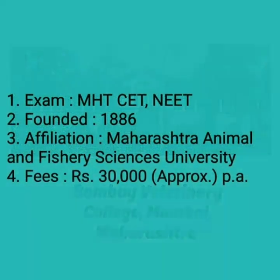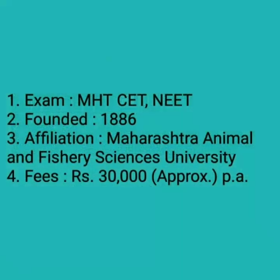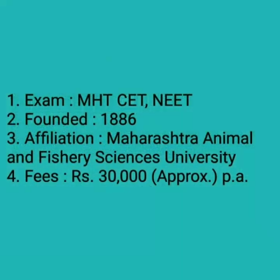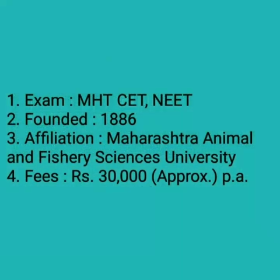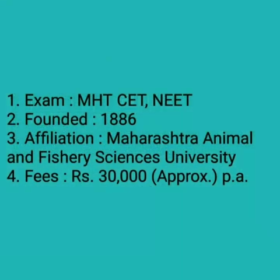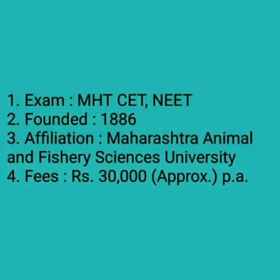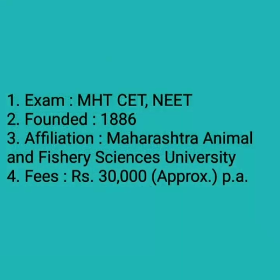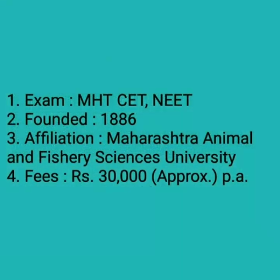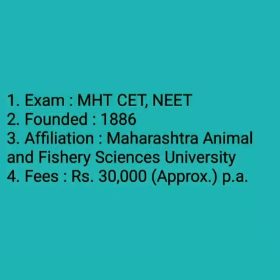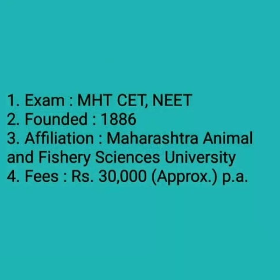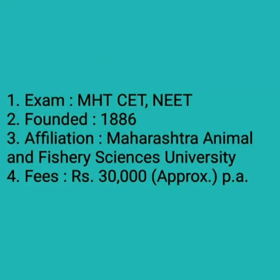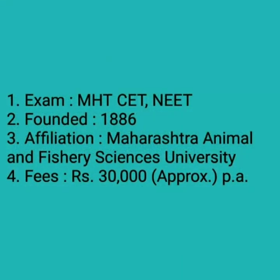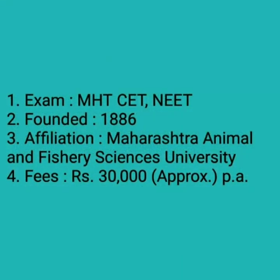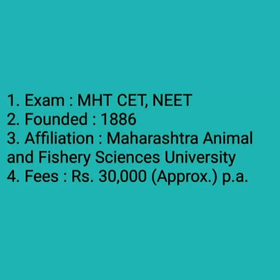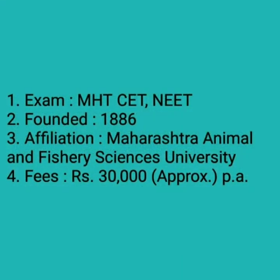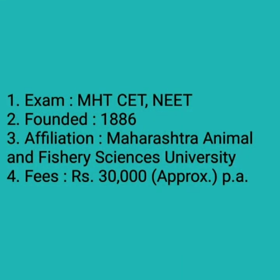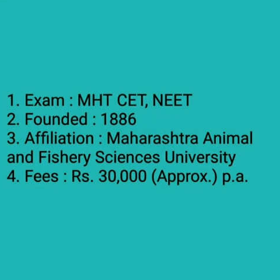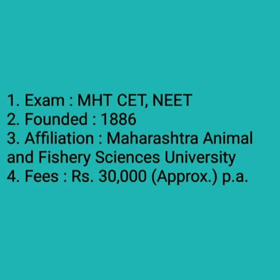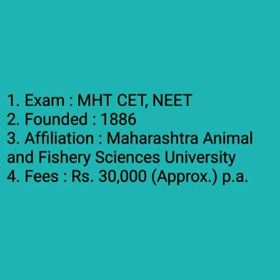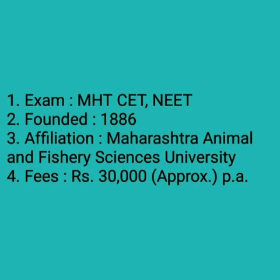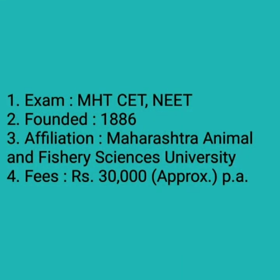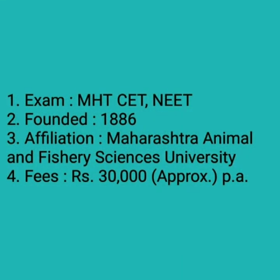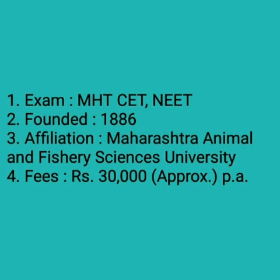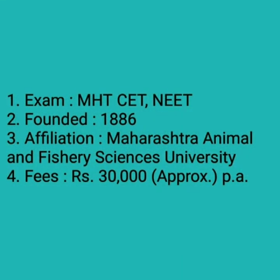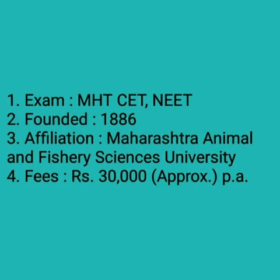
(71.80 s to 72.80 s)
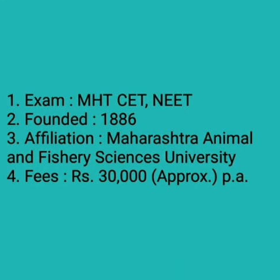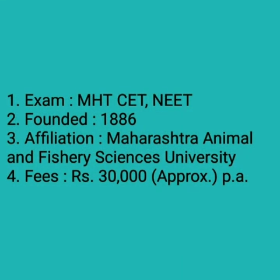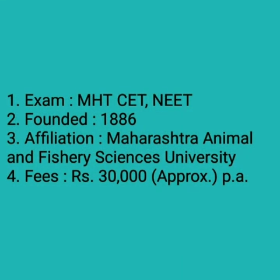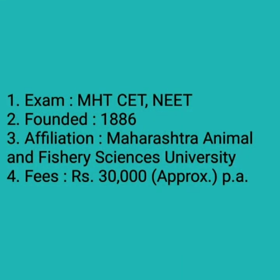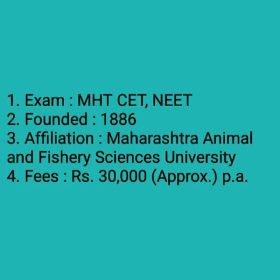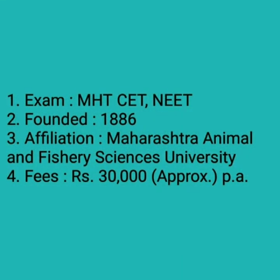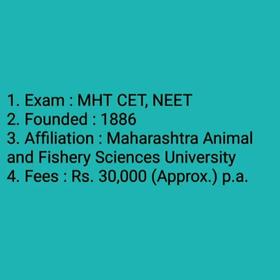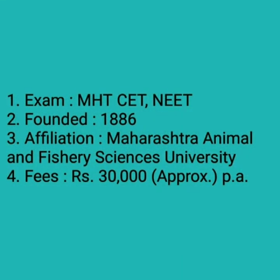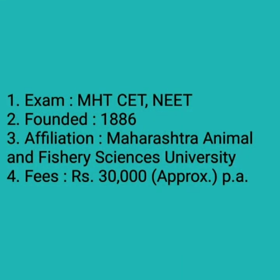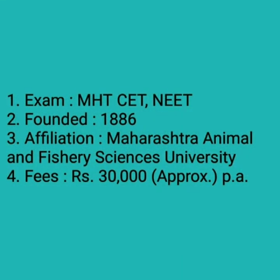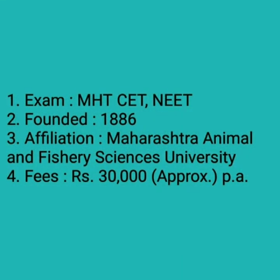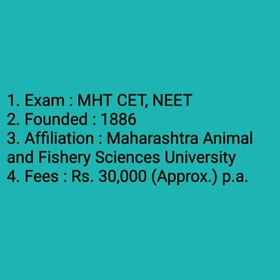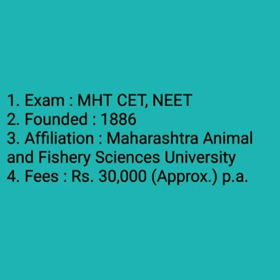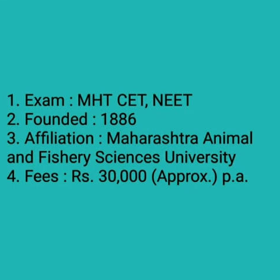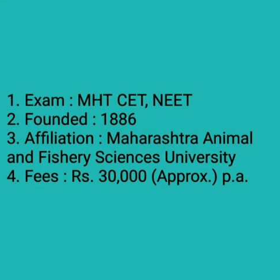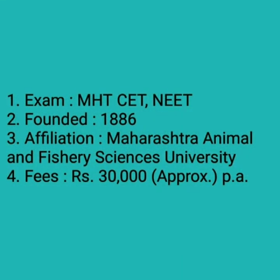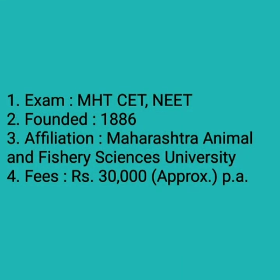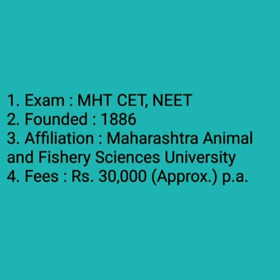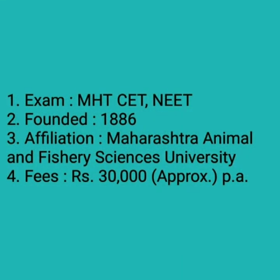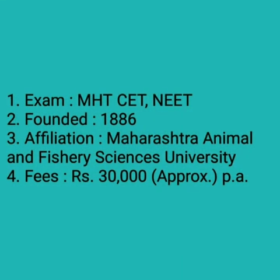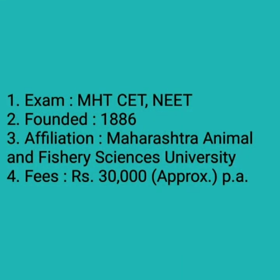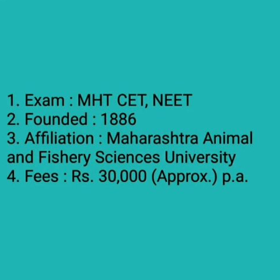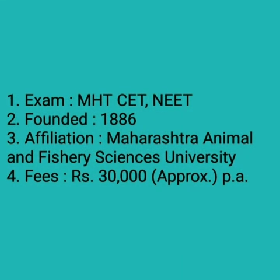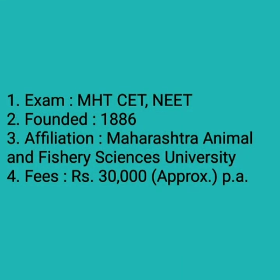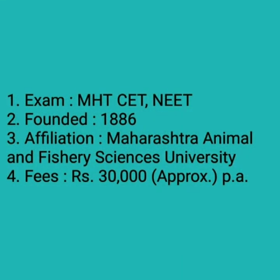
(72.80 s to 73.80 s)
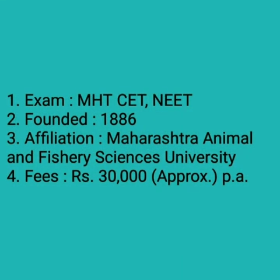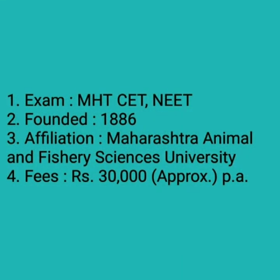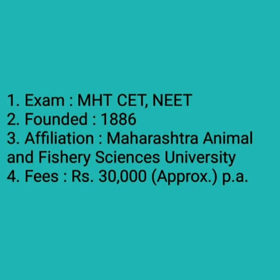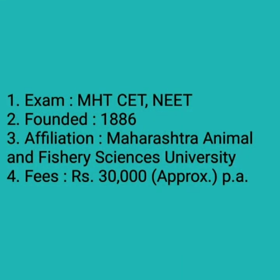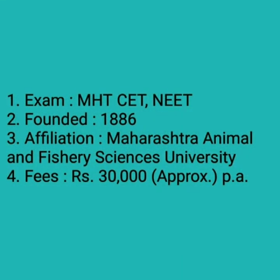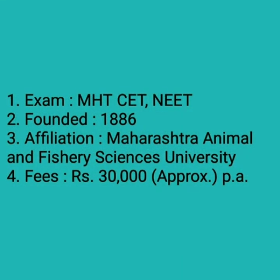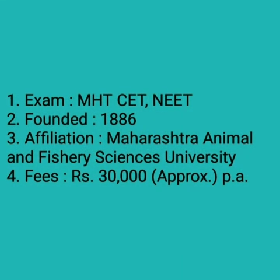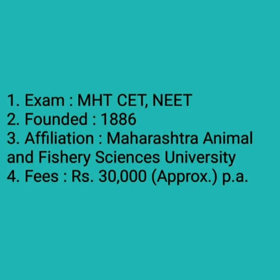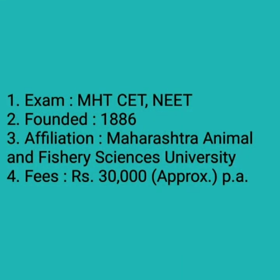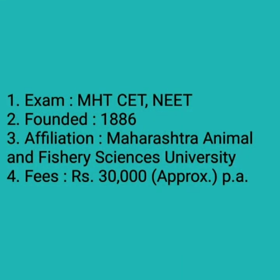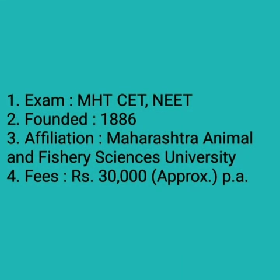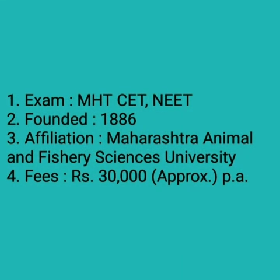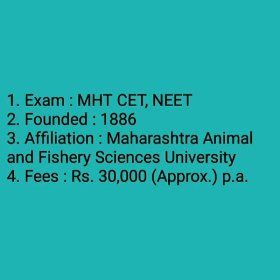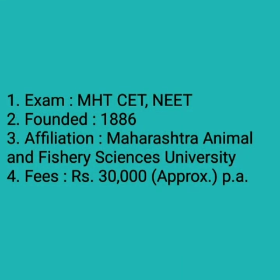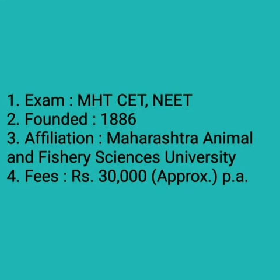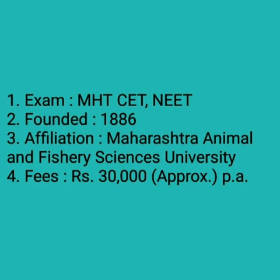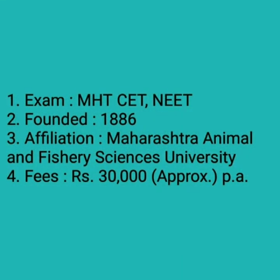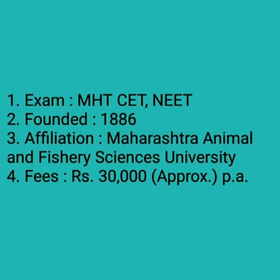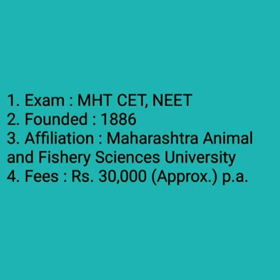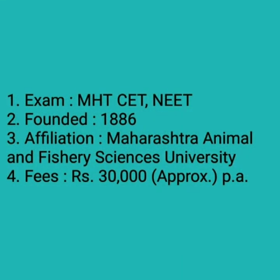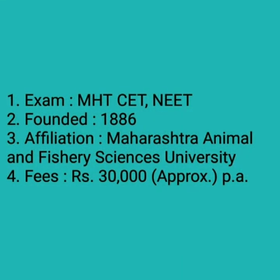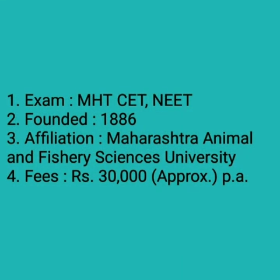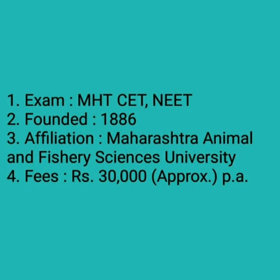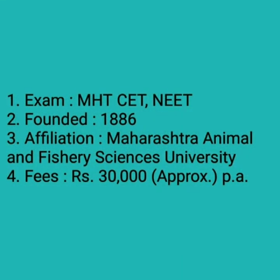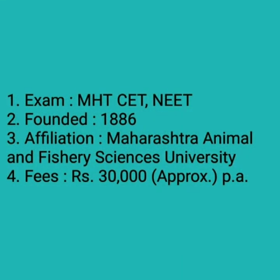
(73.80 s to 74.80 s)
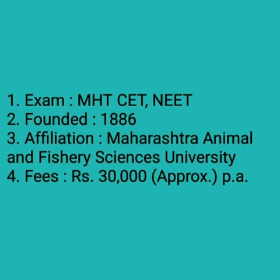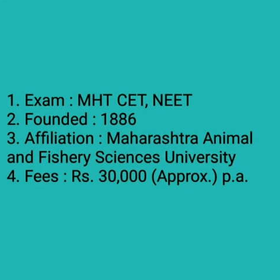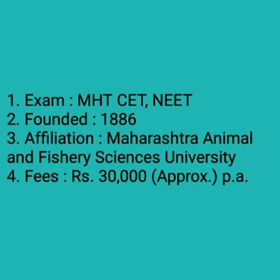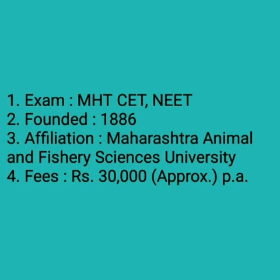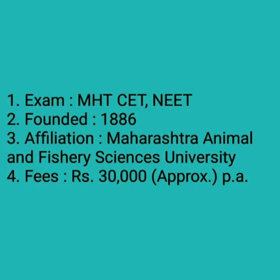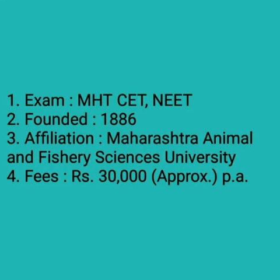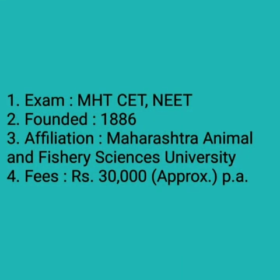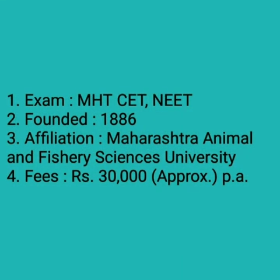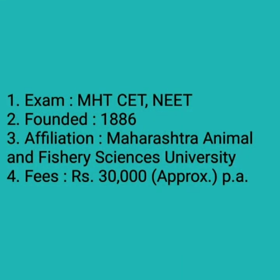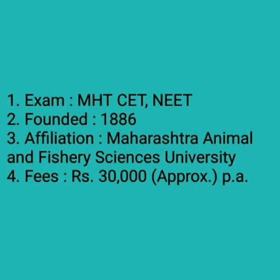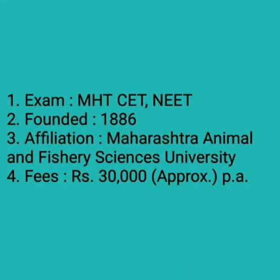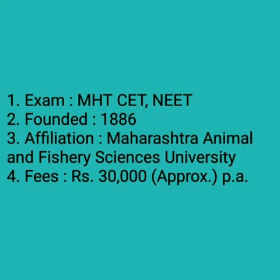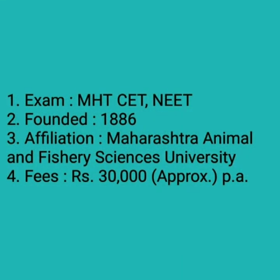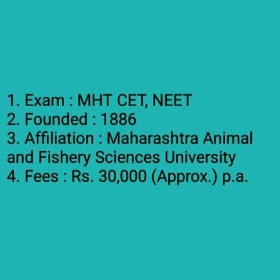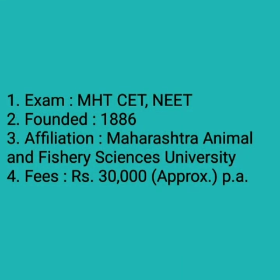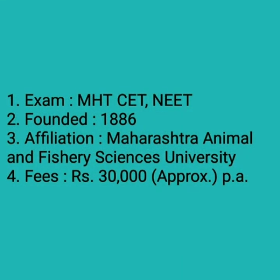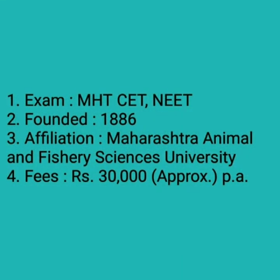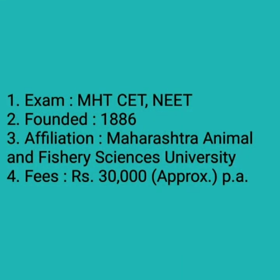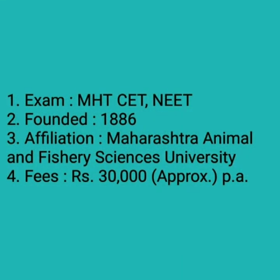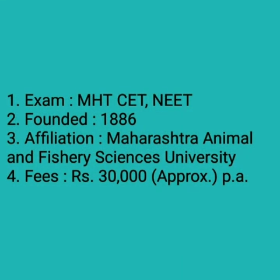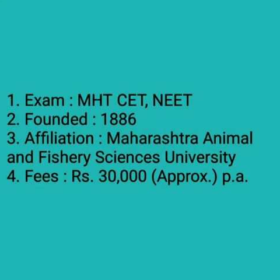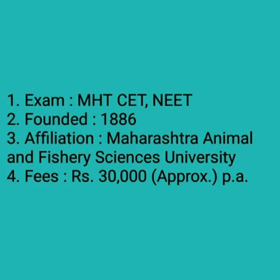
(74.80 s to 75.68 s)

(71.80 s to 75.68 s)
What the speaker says: [unreadable: no face in view]